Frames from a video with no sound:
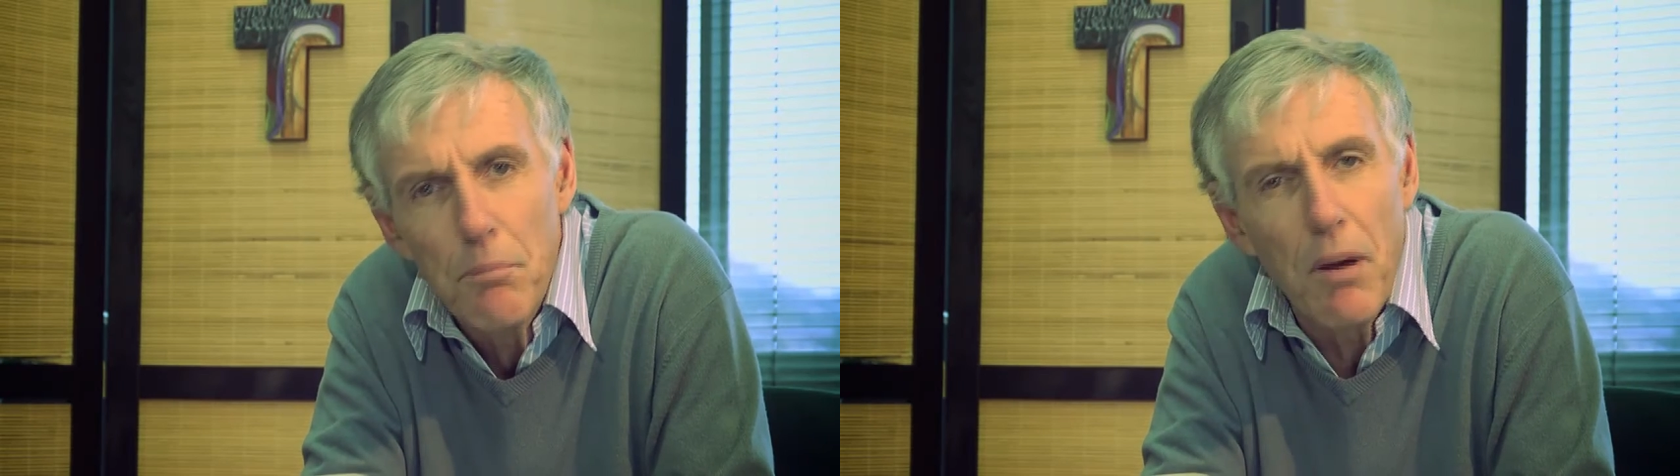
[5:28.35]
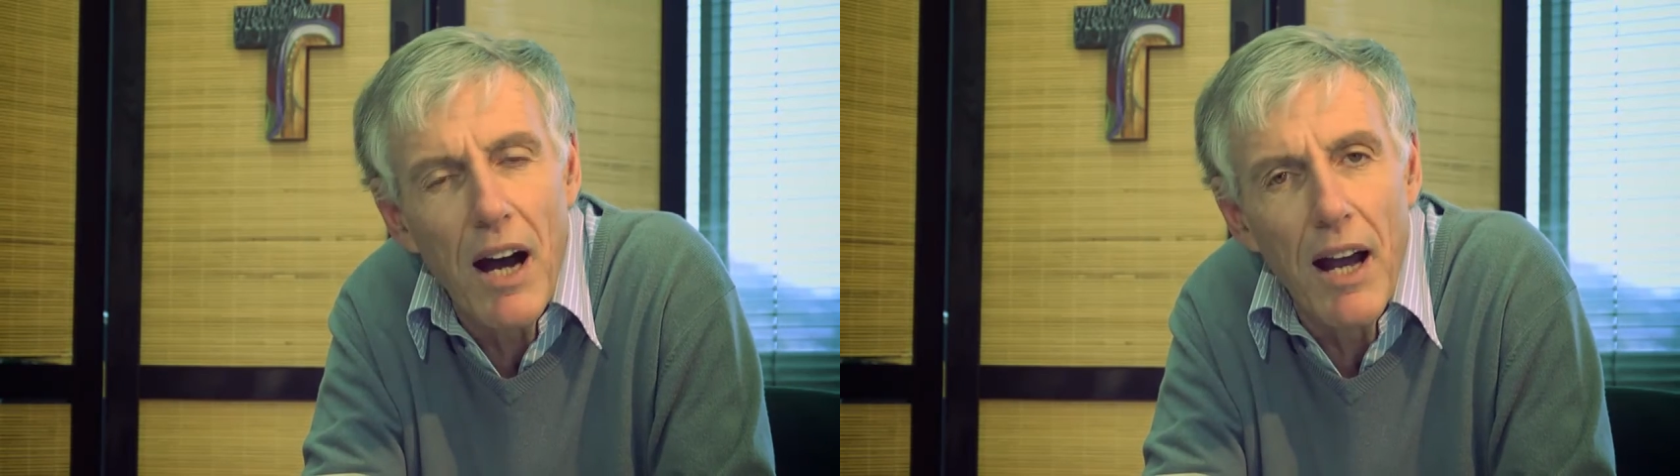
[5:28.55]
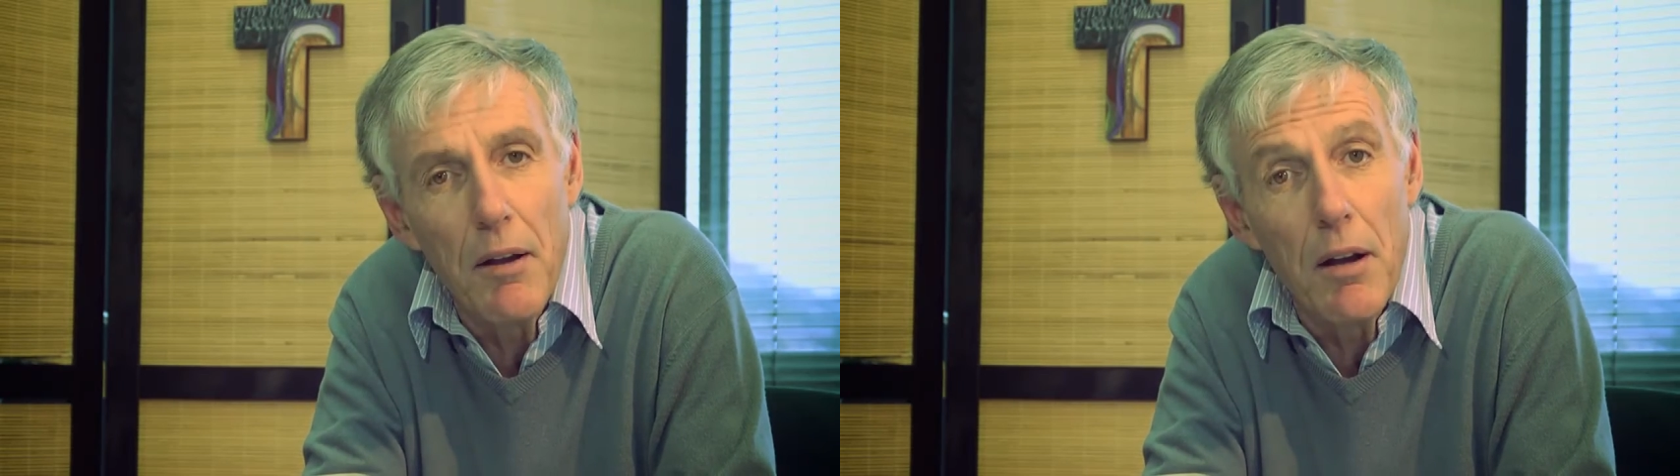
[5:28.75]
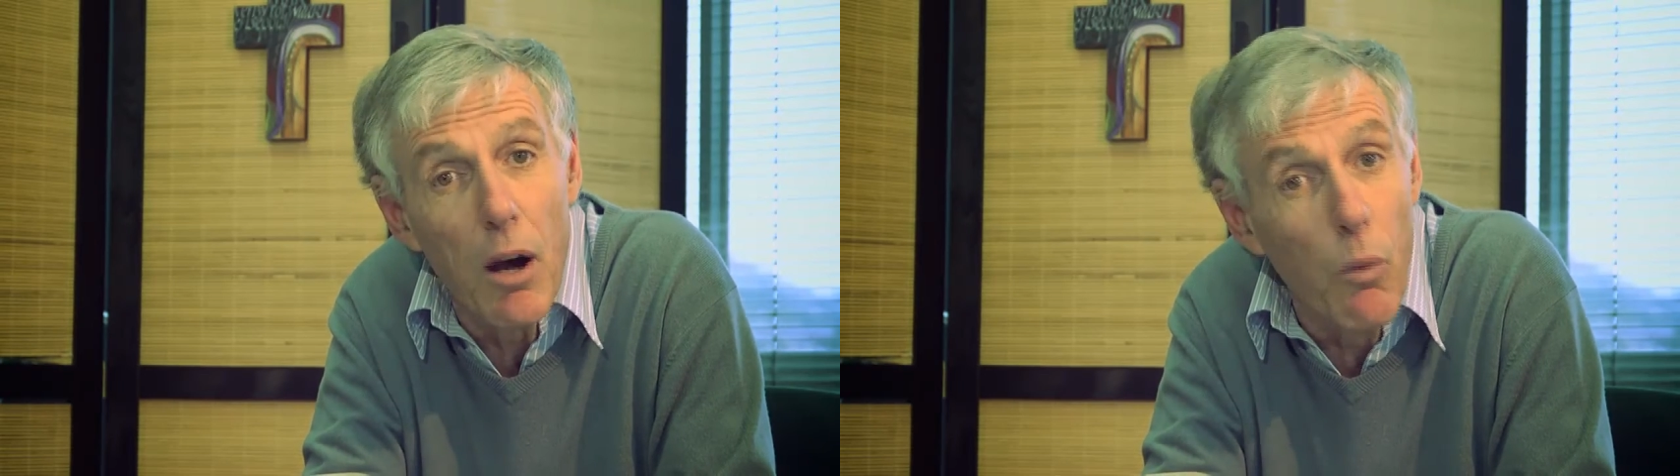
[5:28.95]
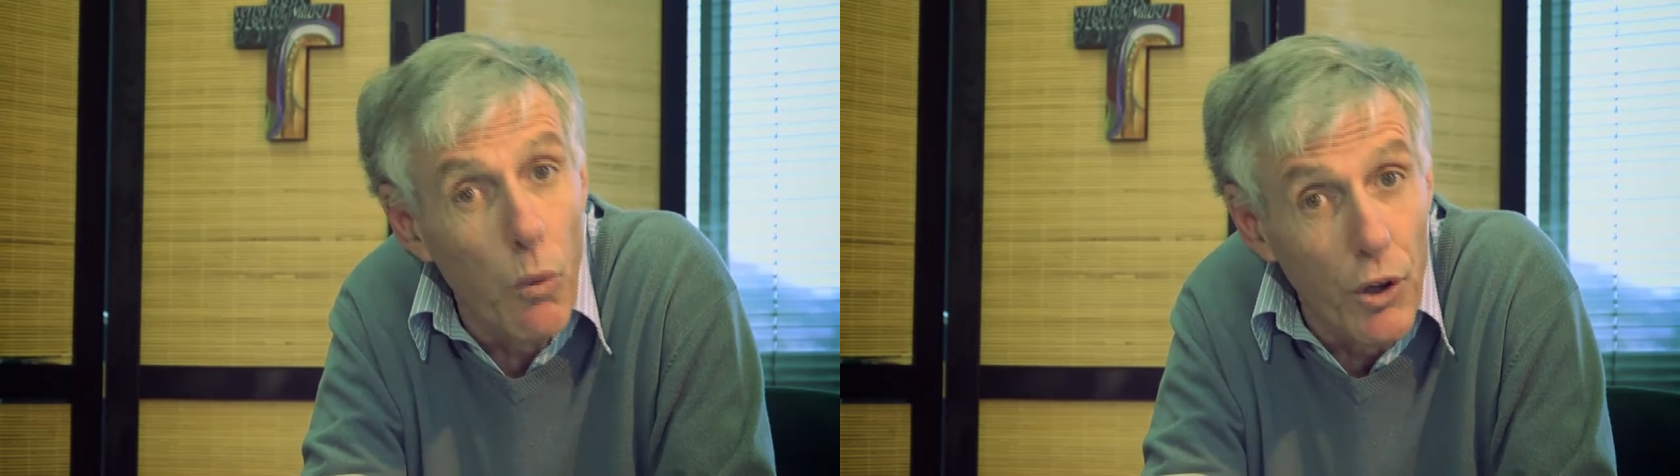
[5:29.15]
by
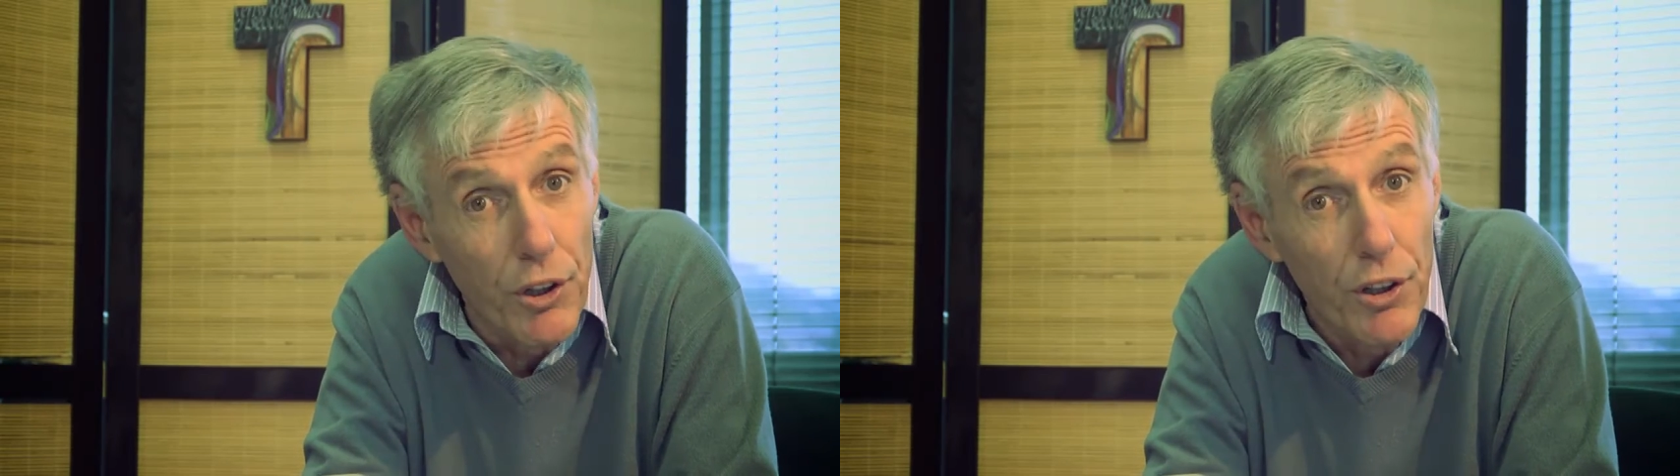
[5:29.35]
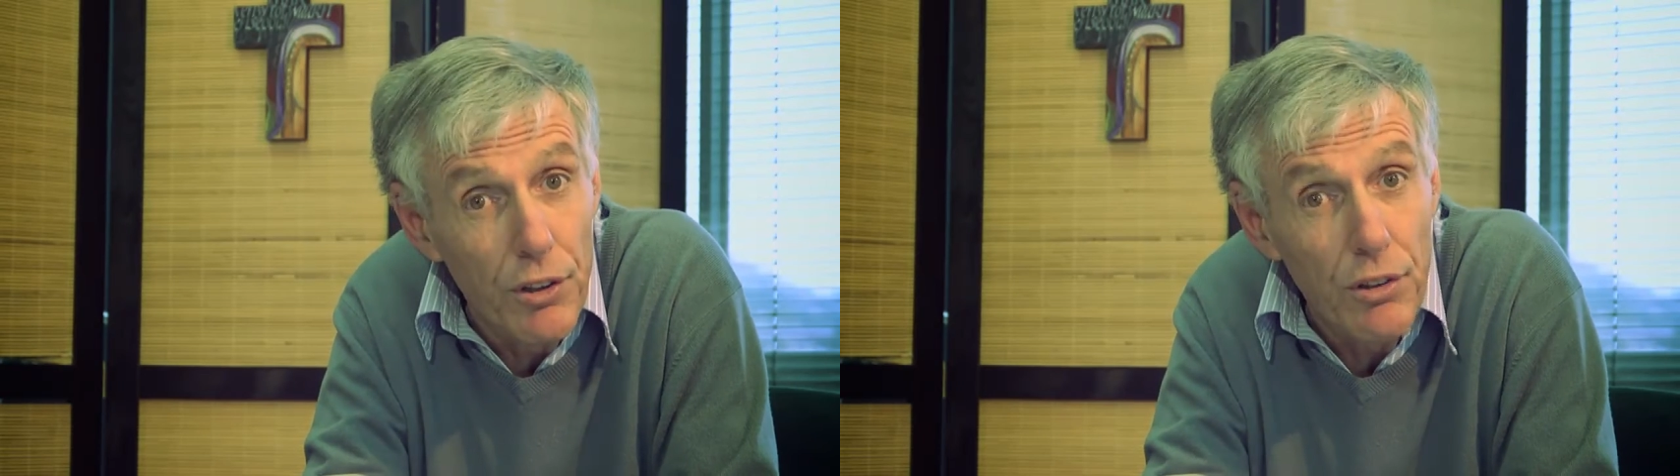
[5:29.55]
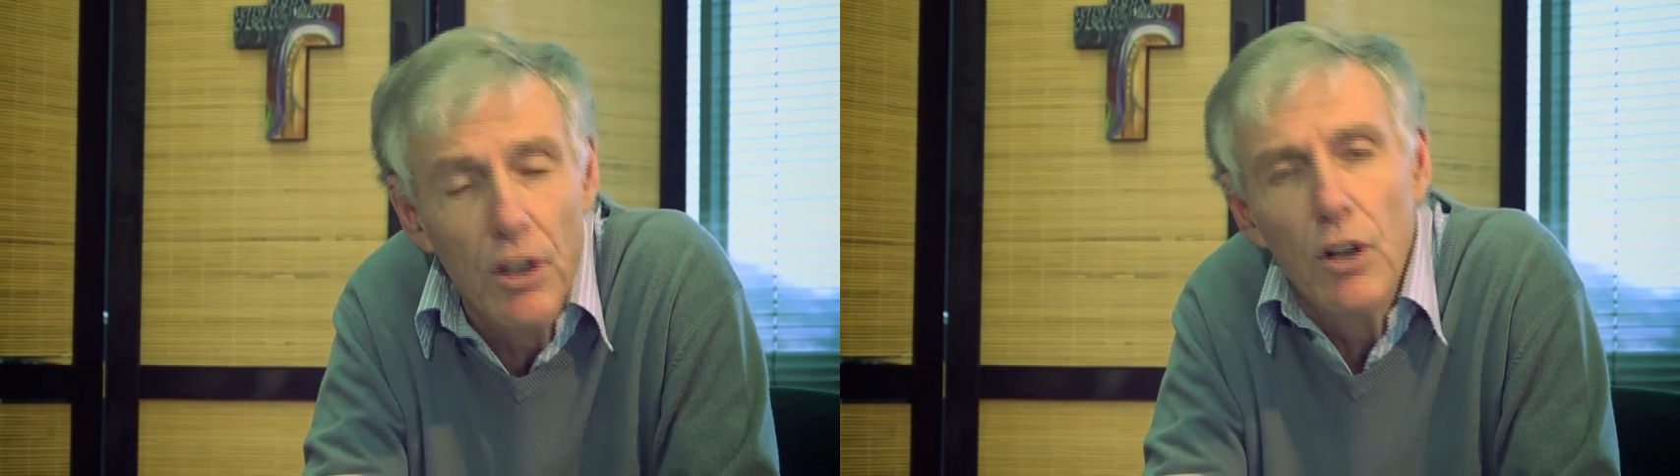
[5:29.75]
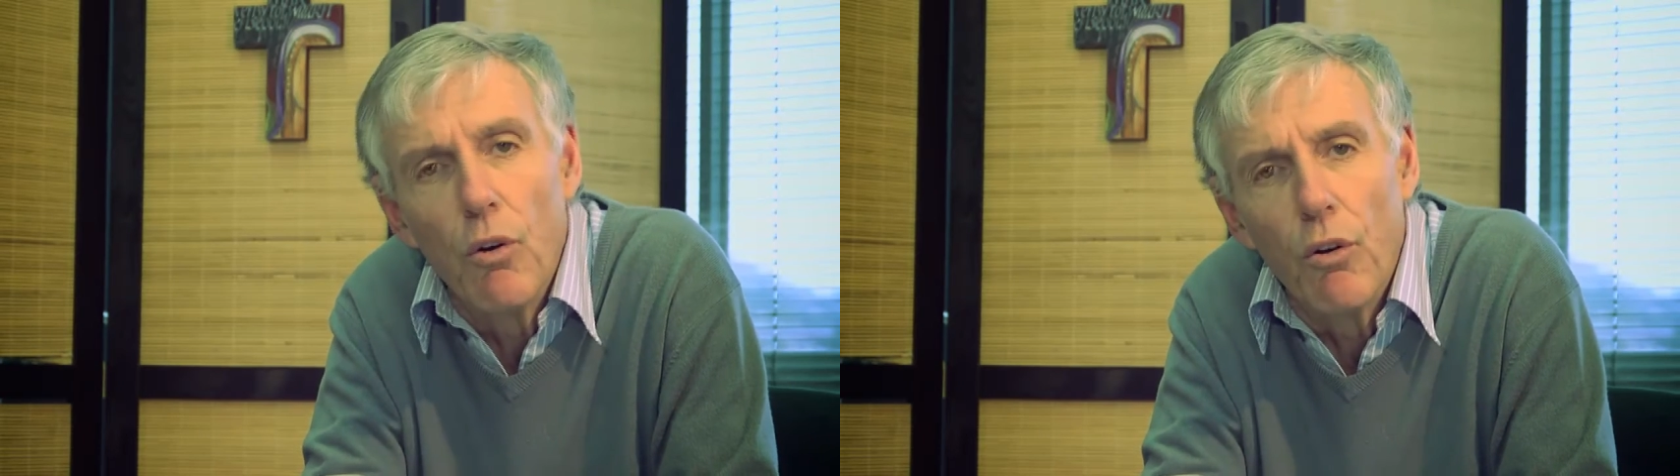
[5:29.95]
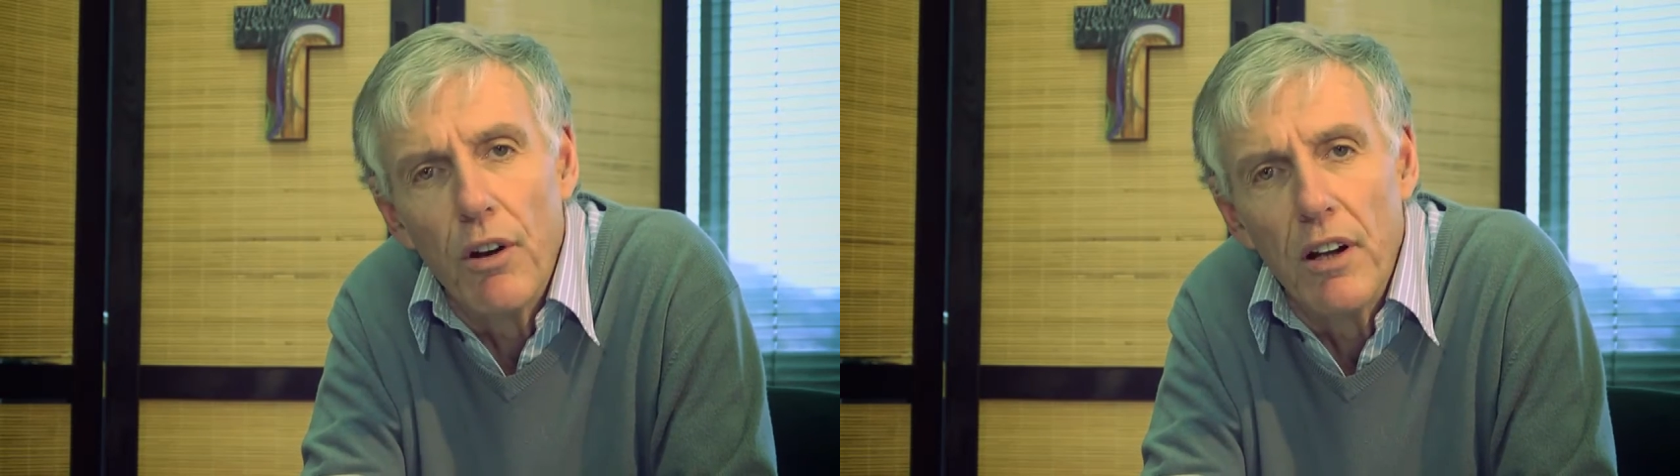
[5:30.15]
a word
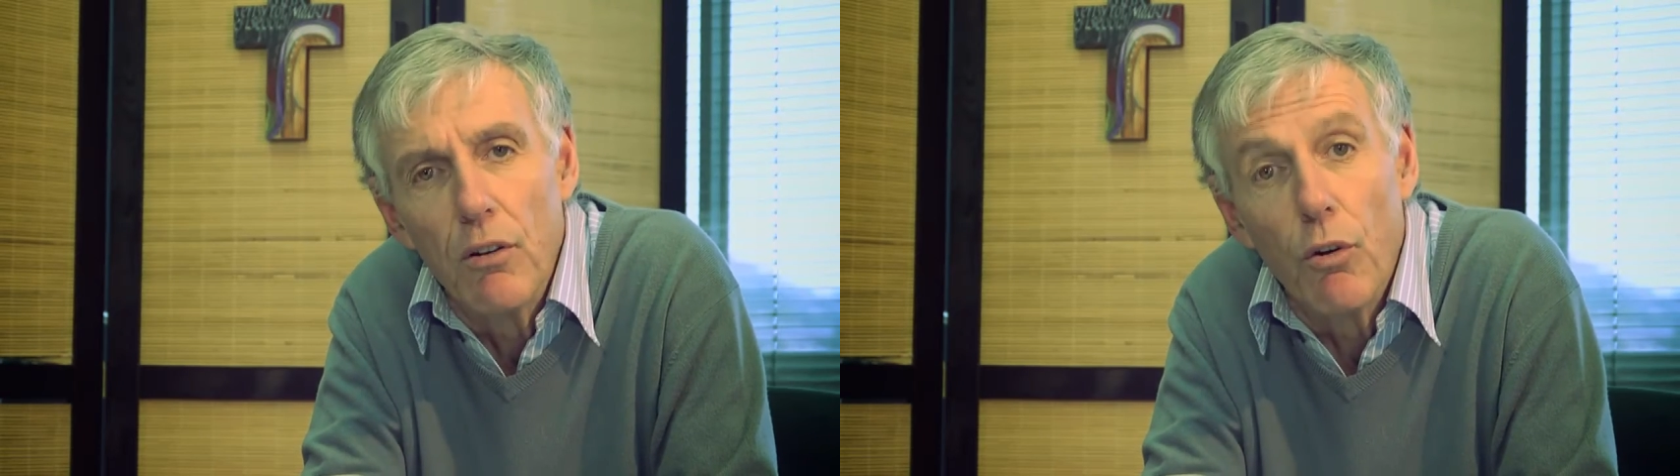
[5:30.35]
or a,